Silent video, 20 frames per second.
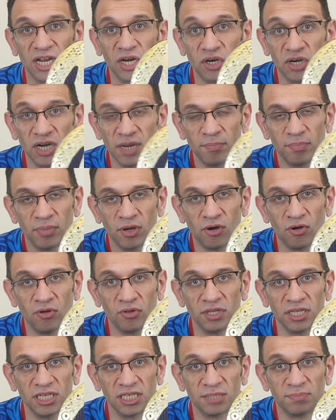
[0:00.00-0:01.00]
of grip on
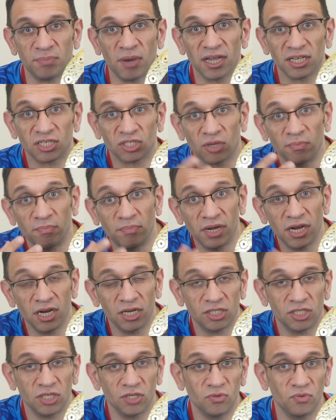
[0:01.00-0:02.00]
these spikes compared
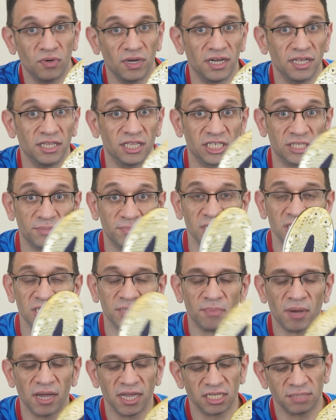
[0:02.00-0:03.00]
to the sprint
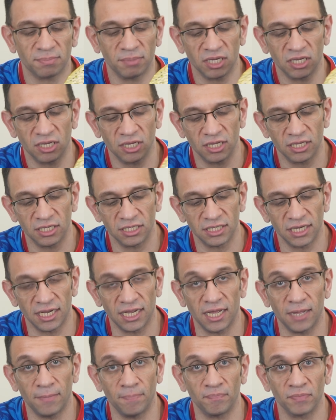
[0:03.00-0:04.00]
spikes, because
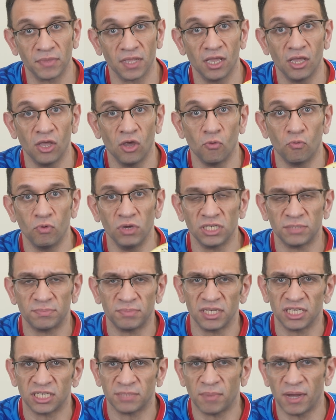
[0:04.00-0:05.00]
with
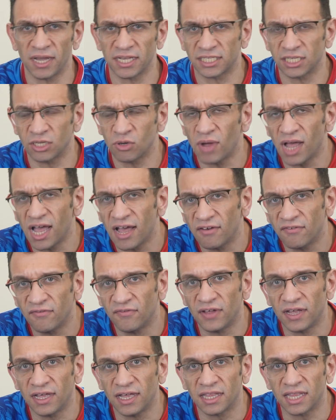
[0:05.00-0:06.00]
sprint spikes they don't have
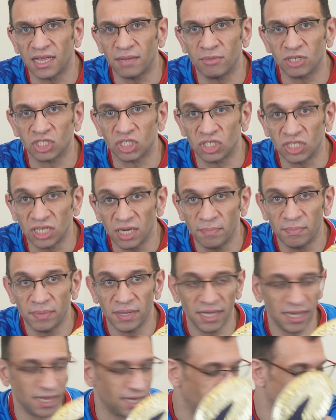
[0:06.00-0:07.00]
that much grip
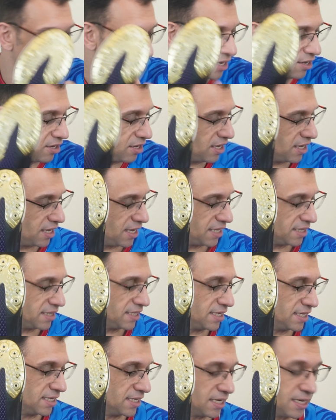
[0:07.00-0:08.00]
at
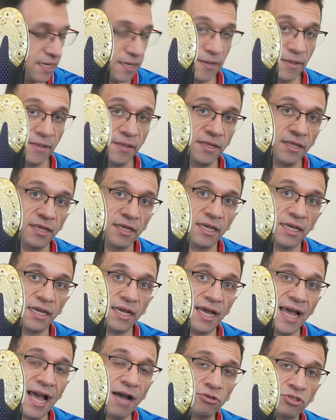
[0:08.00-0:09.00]
the
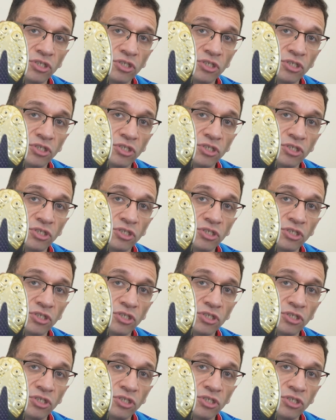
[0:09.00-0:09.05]
outer